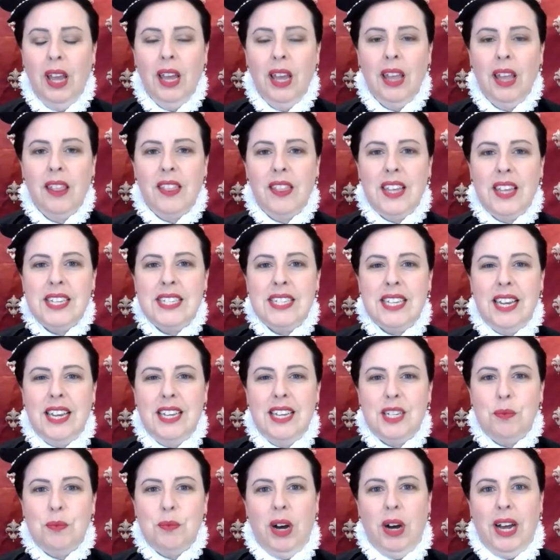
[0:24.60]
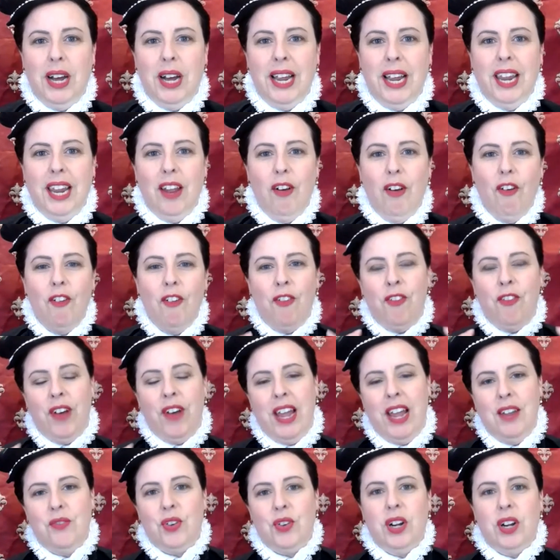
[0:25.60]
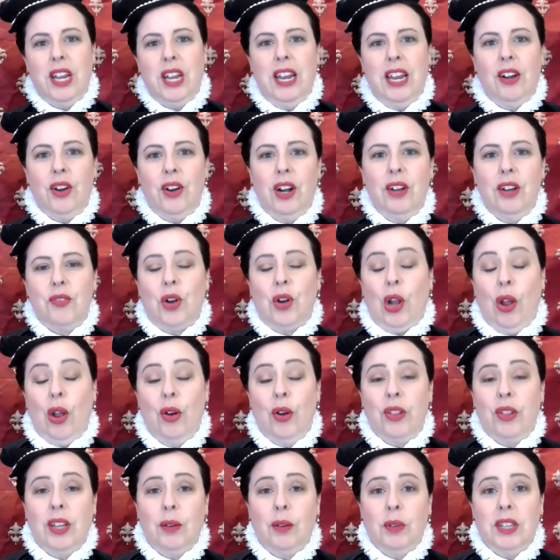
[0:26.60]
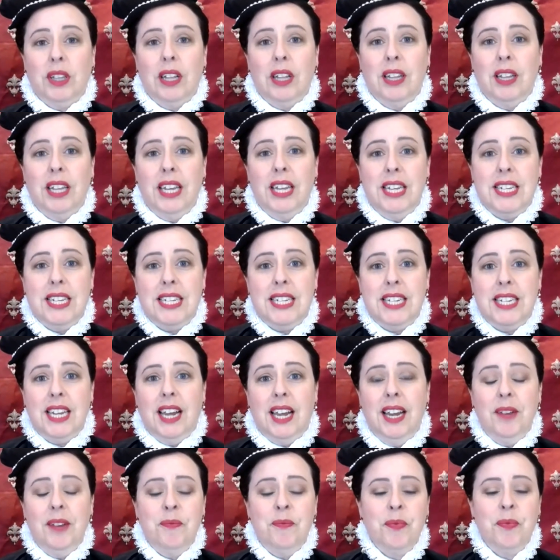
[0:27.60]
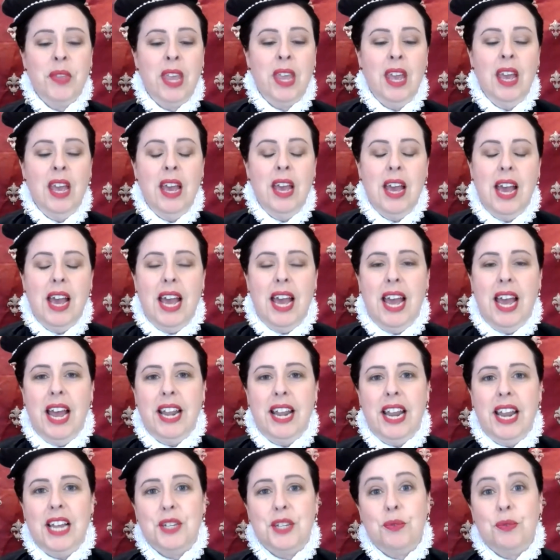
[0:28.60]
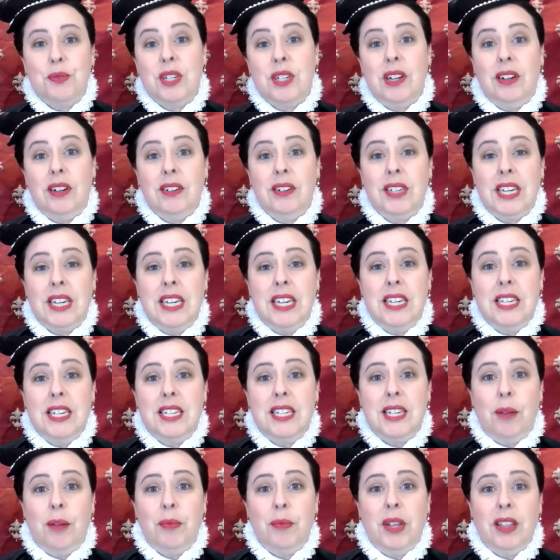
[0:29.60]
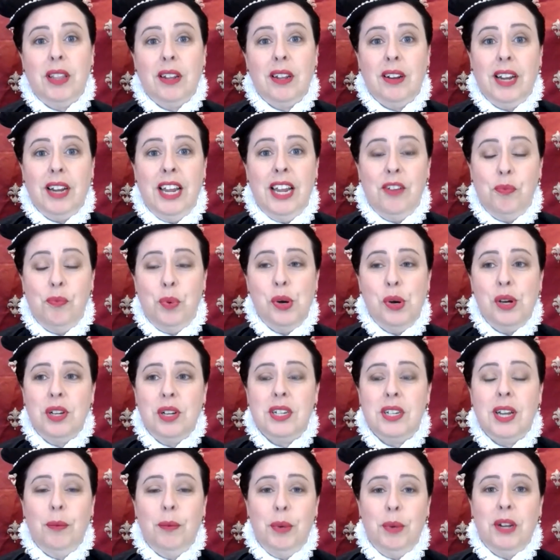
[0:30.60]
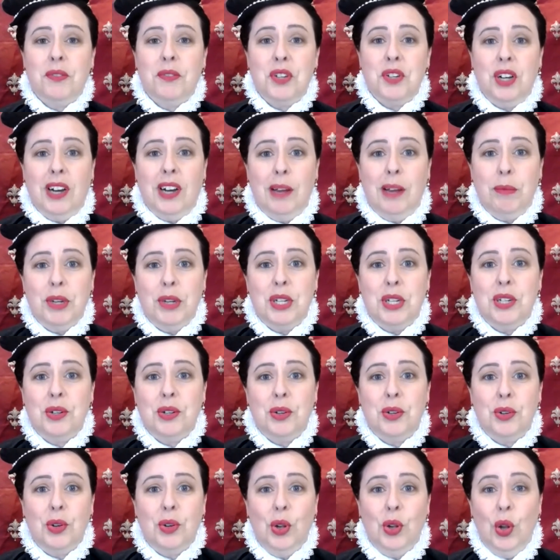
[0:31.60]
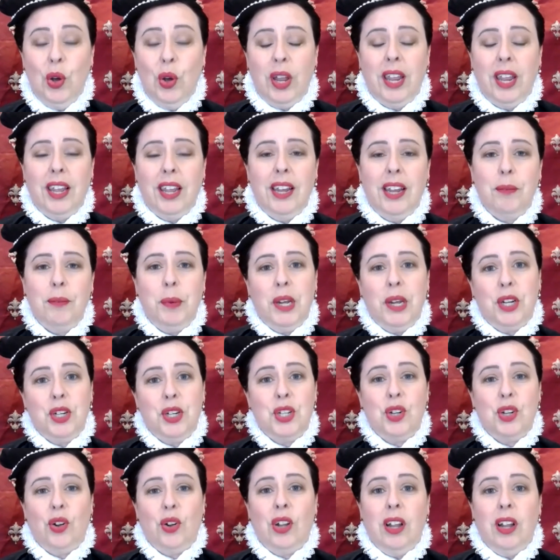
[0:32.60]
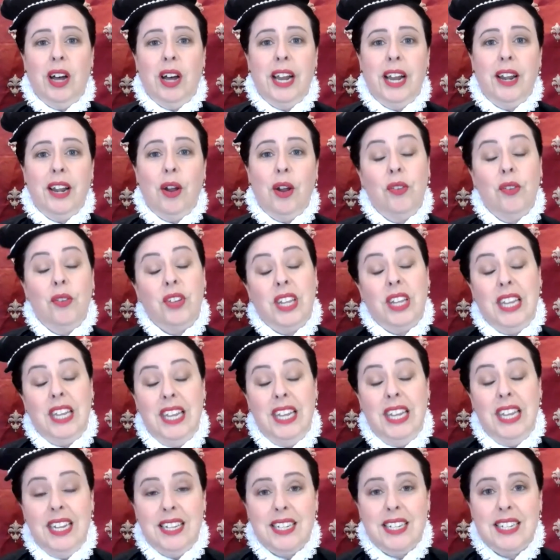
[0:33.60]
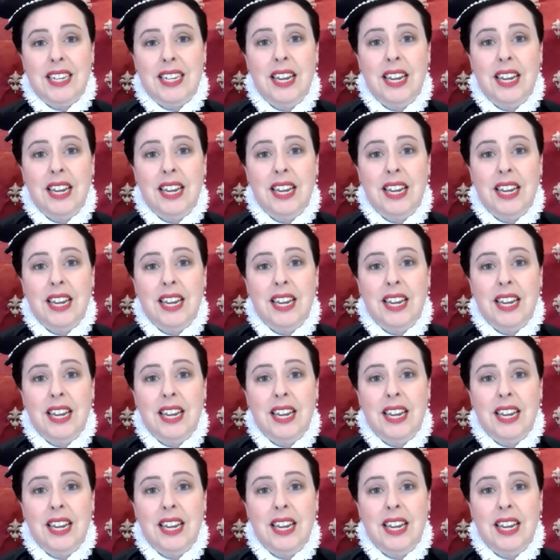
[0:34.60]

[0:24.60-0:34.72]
This is my favorite era of clothing within the SCA. And as a result is something that I have put a bit of time into looking at pictures online over the years.